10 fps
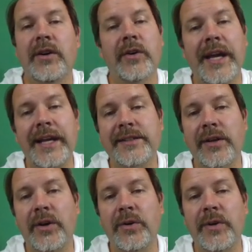Okay,
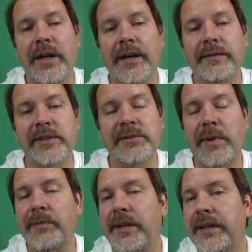so uh, just
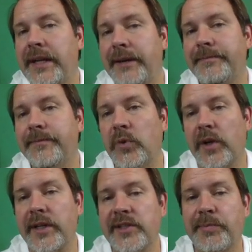remember to clean up. We're
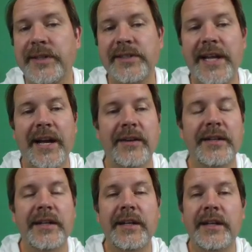going to spritz down,
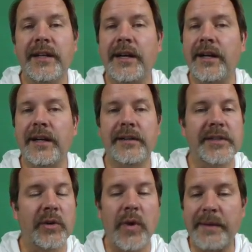uh, you
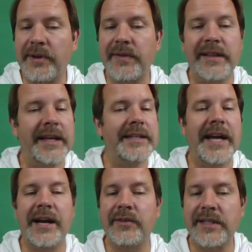know, wipe everything
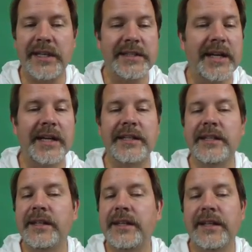down when you get done.
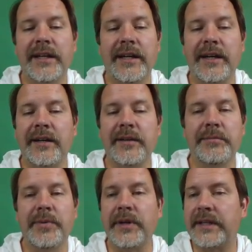Uh,
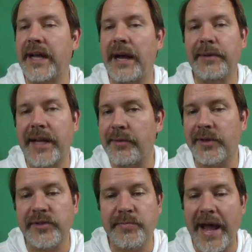put common
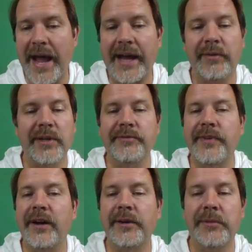chemicals back where you
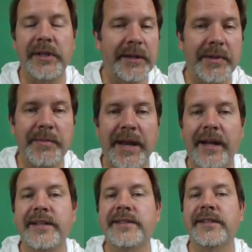found them. Clean up the
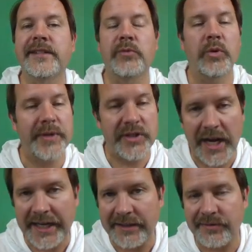balances. We'll be
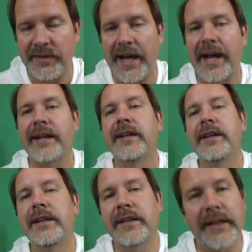checking for that.
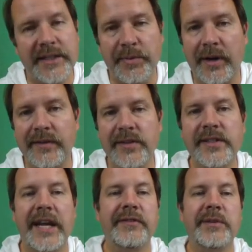That's part of your
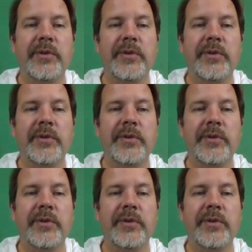safety